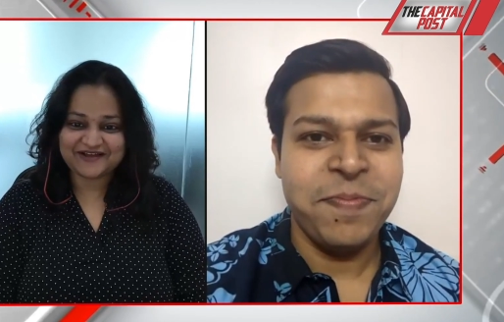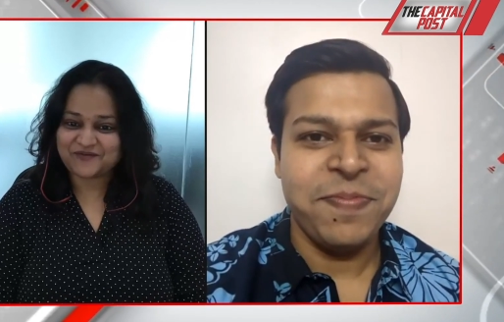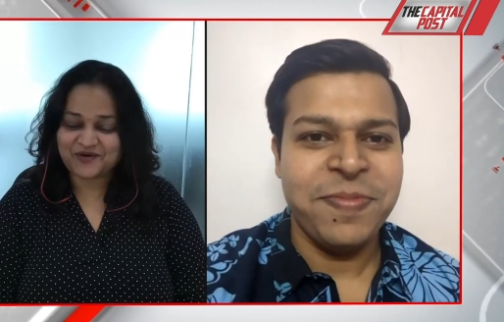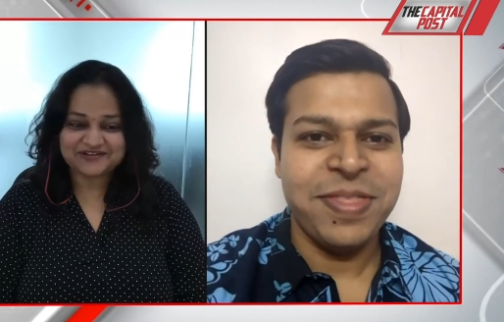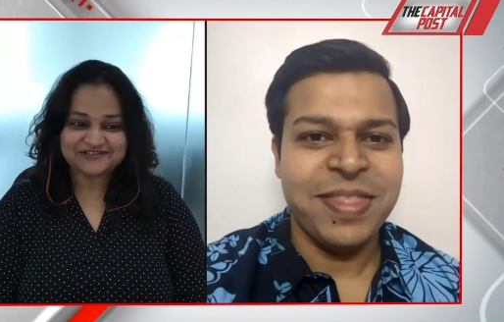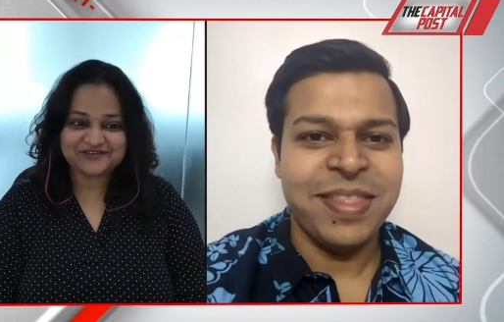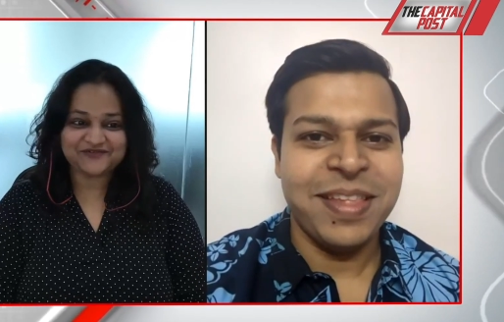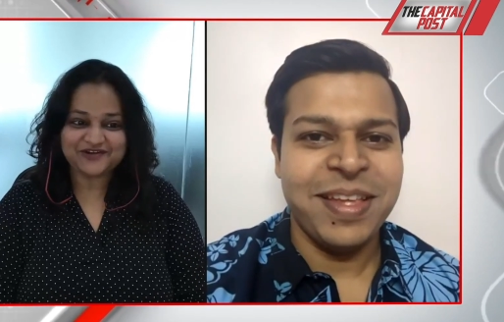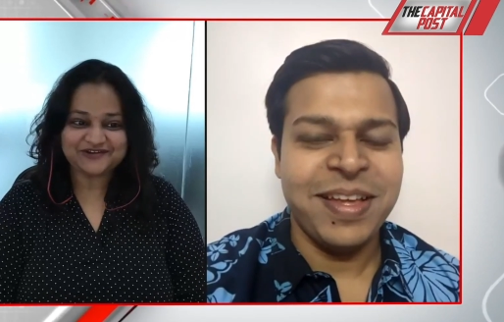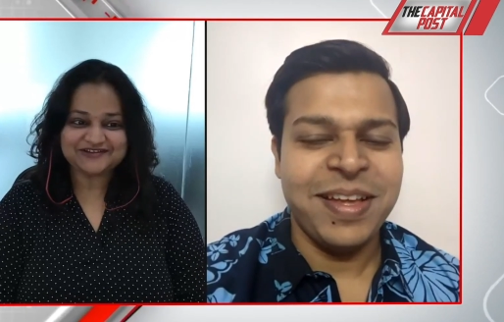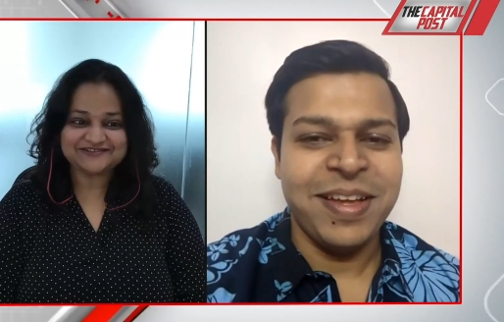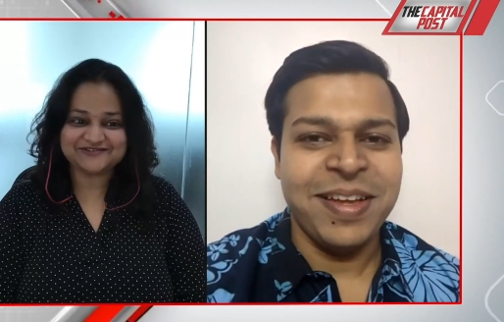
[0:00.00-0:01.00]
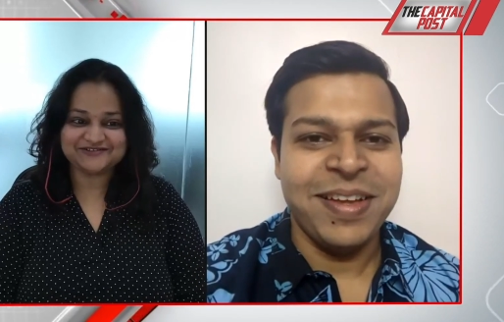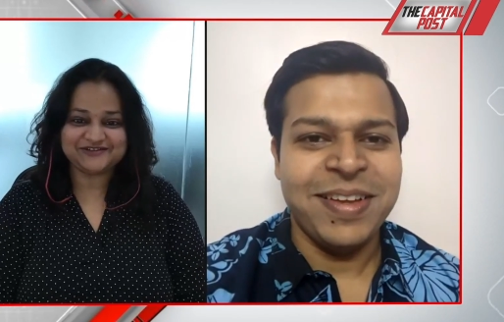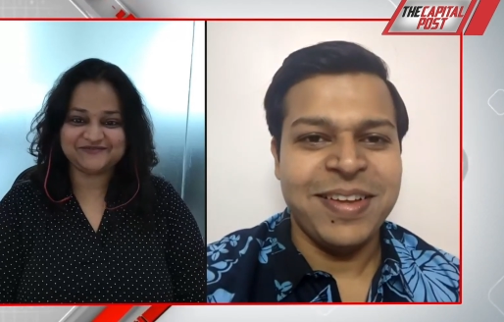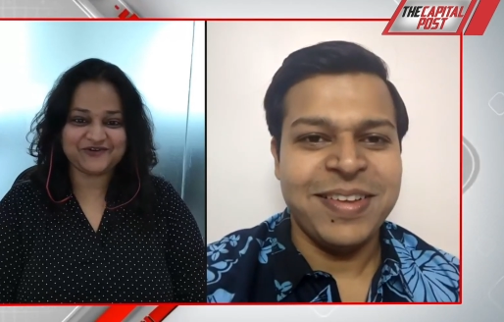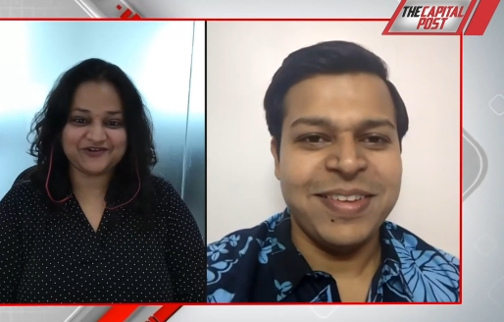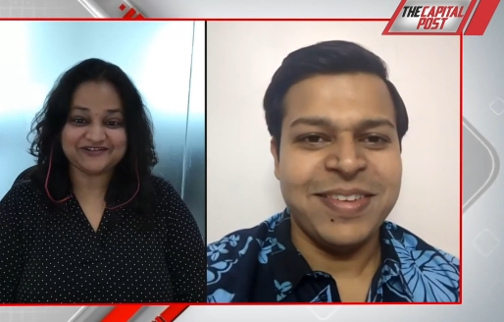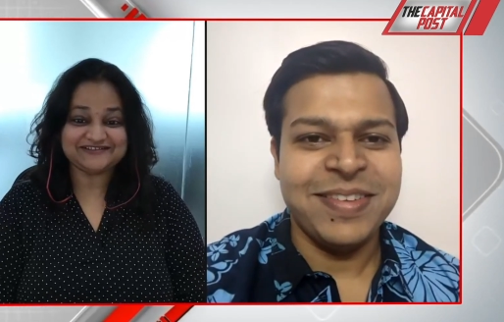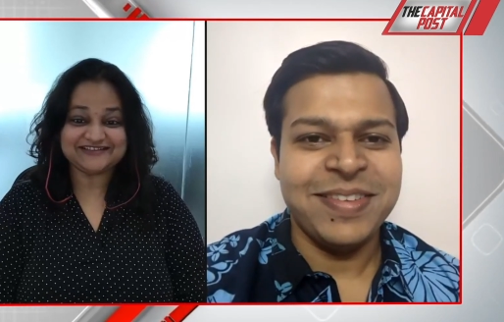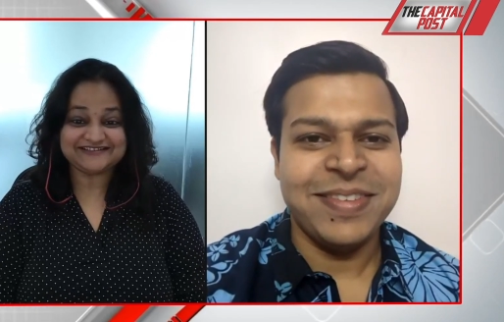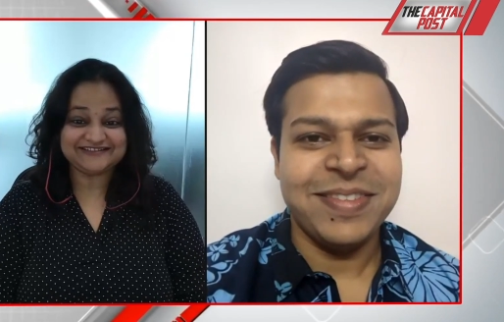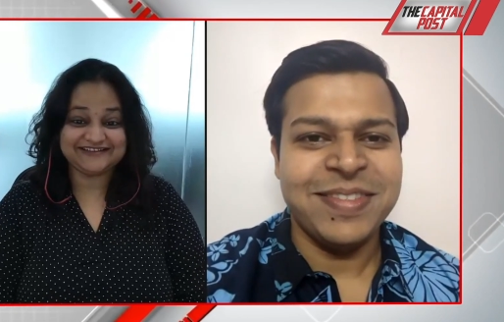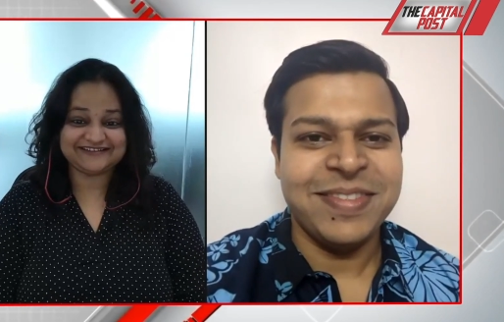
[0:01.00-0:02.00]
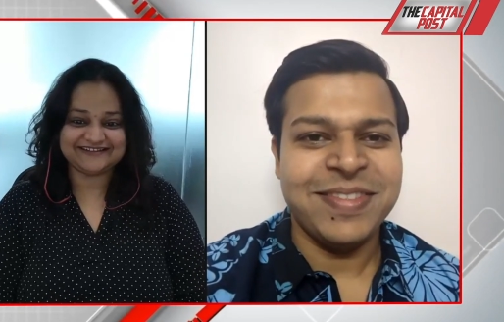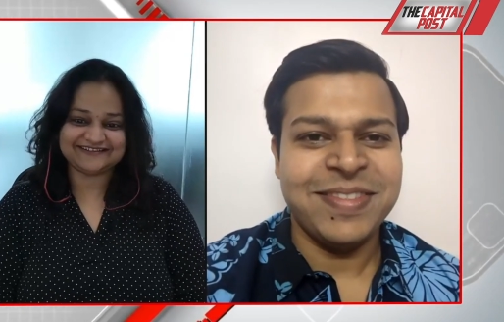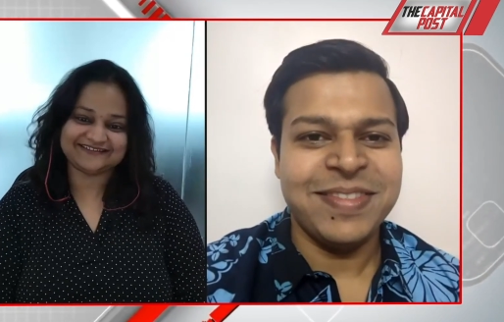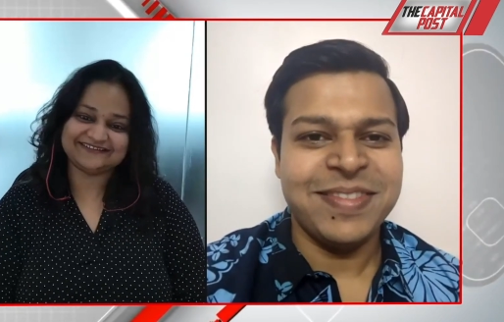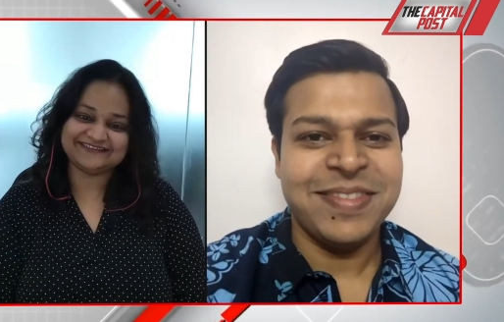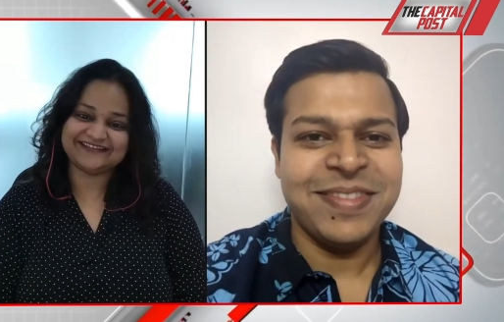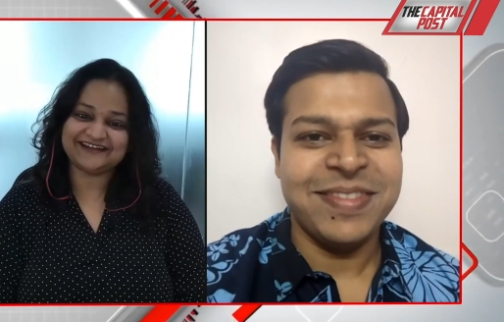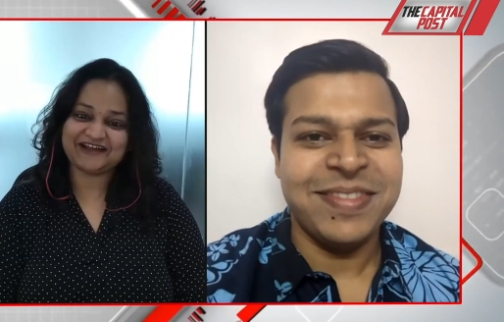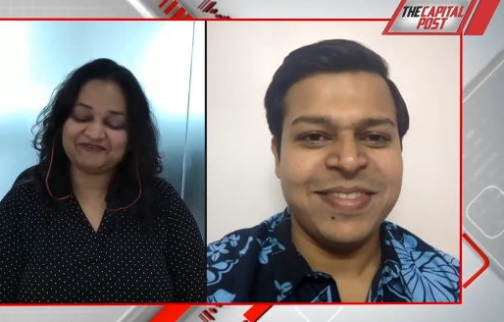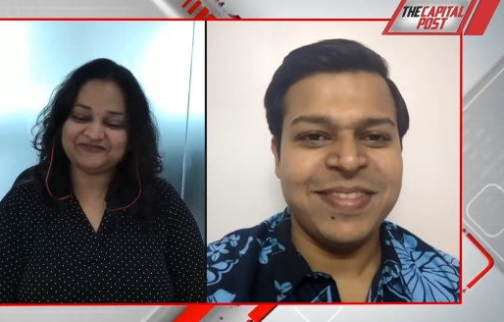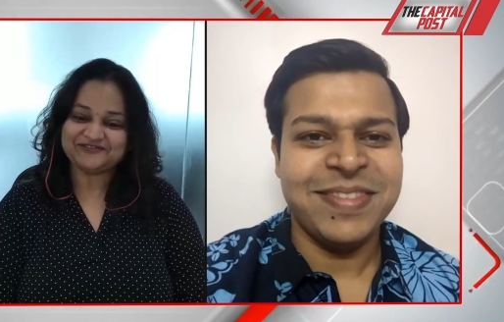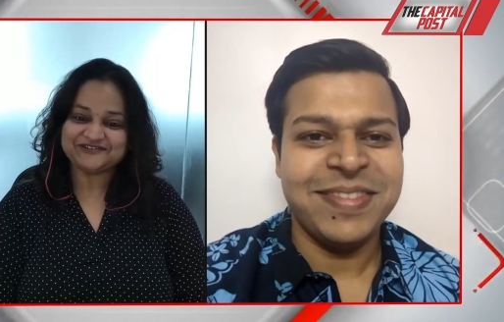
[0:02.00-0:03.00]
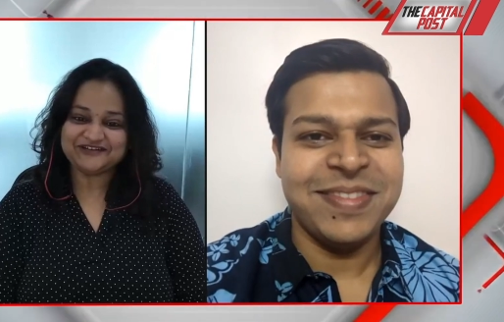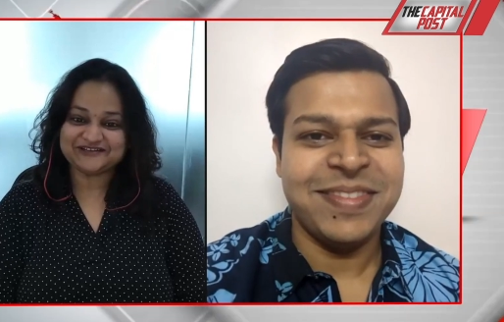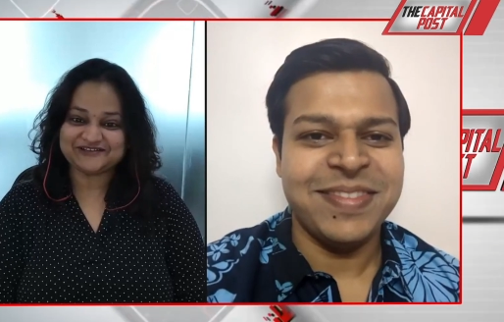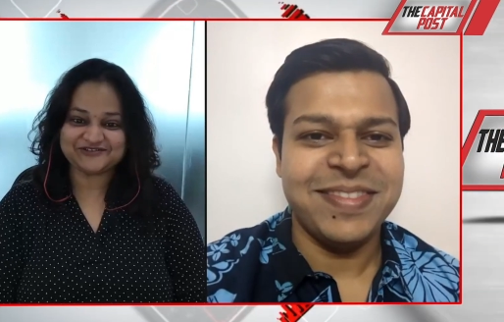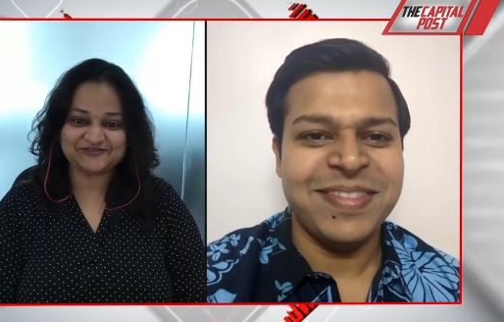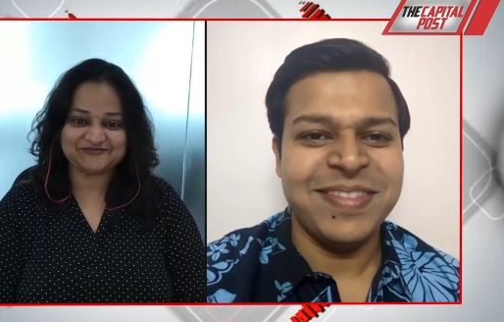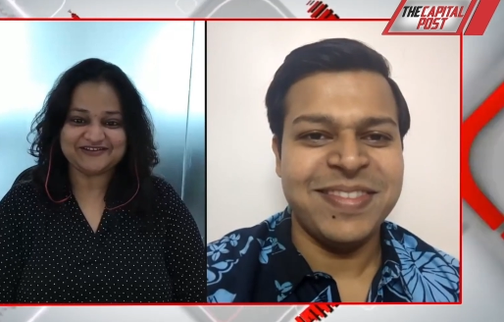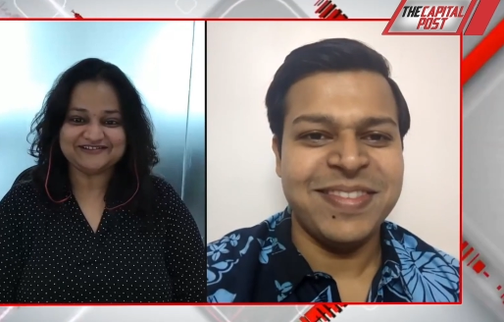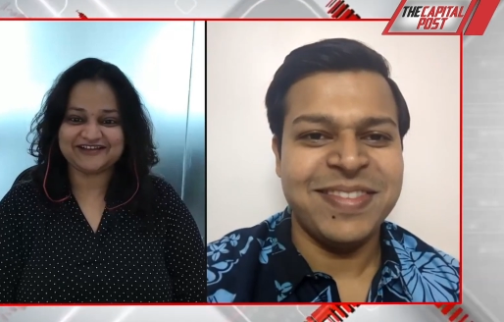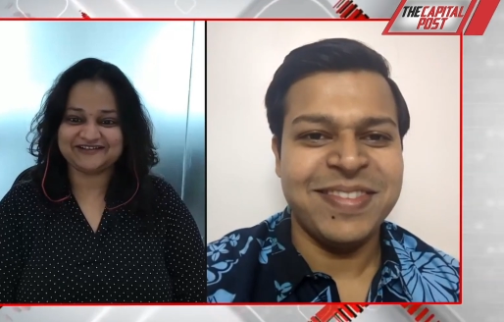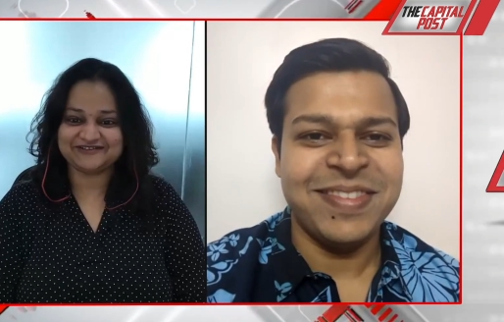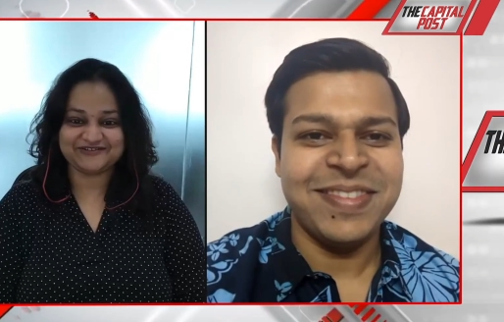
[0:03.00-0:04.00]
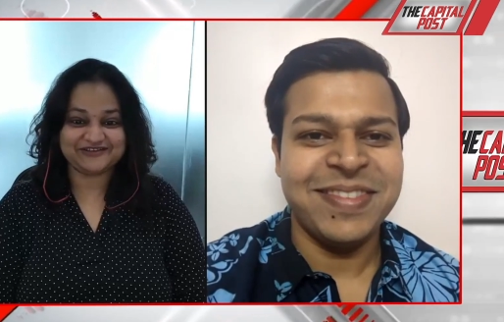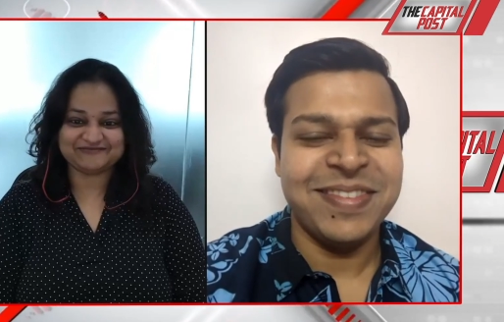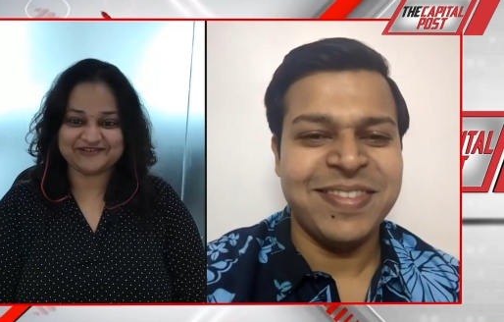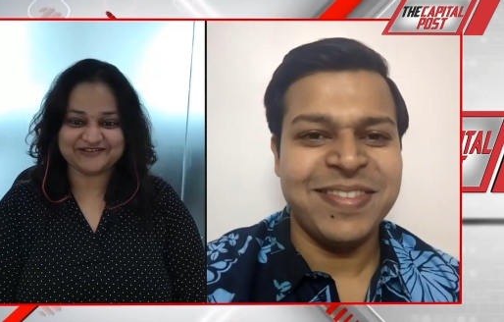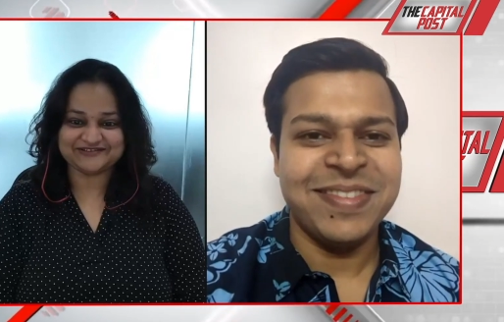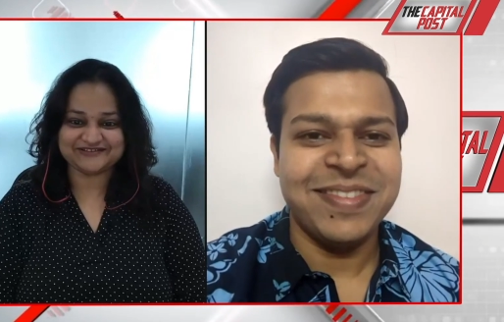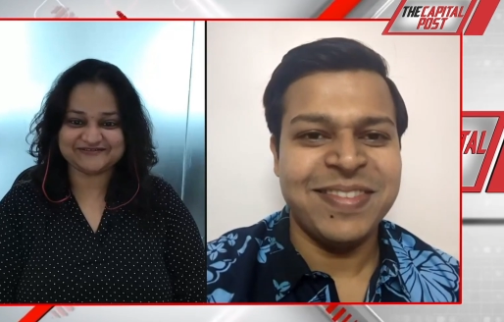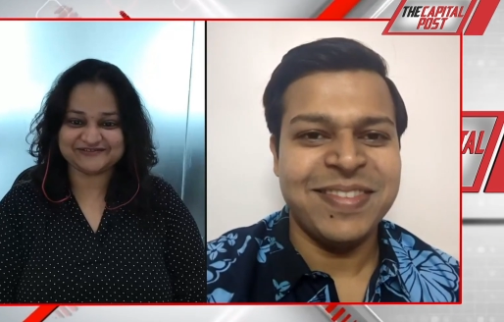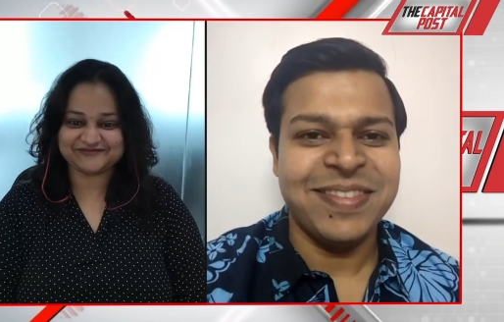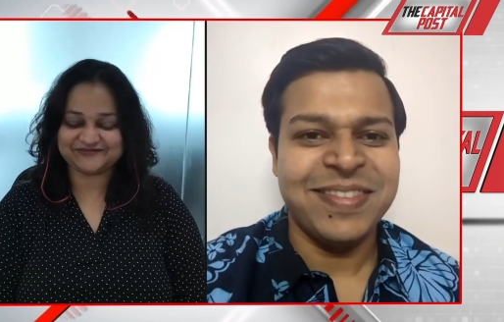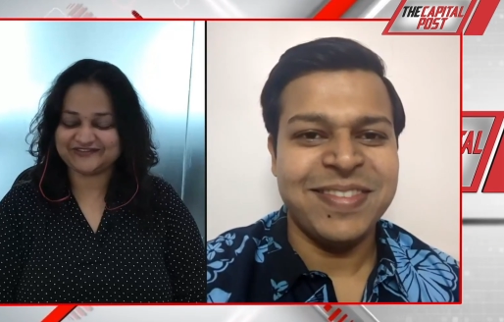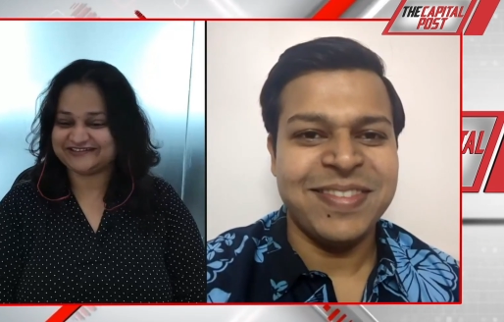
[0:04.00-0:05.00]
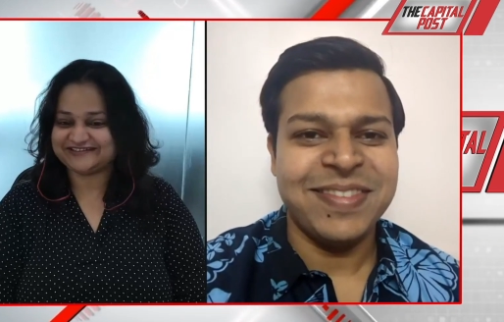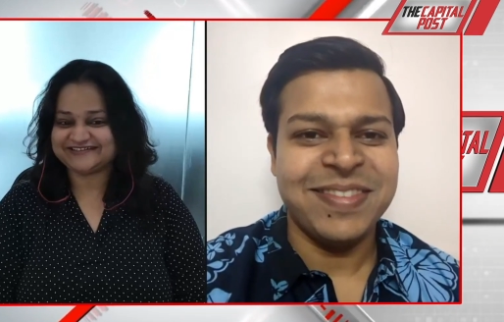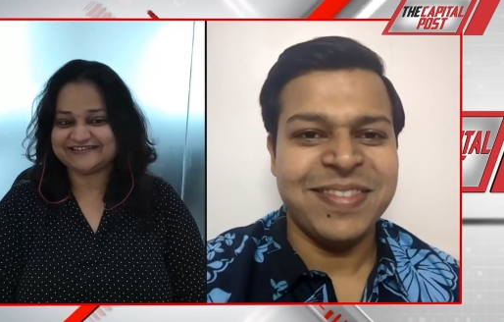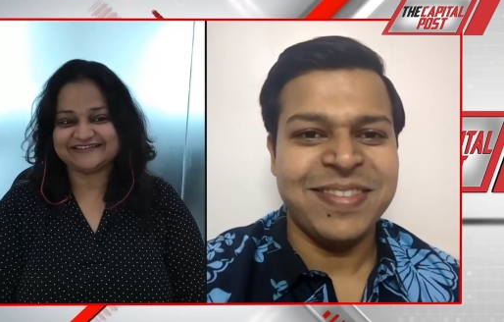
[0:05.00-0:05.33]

Speaker 1: What is your fitness regime? What is the secret that after eating so much junk, you're keeping yourself so fit?